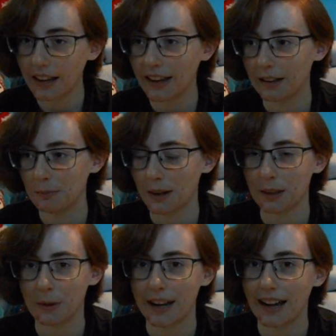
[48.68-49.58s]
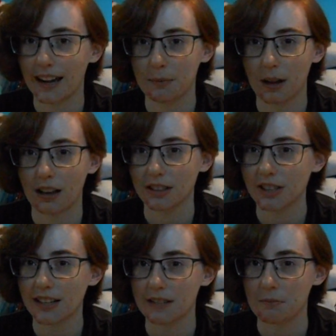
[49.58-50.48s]
And by the way, I
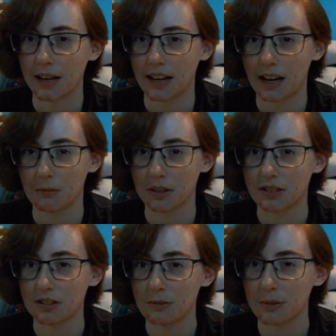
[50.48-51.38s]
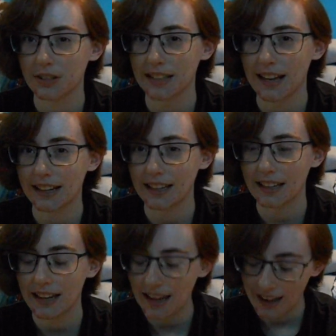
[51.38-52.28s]
apologize if my camera is super
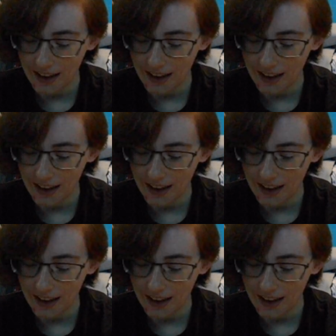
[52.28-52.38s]
staticky,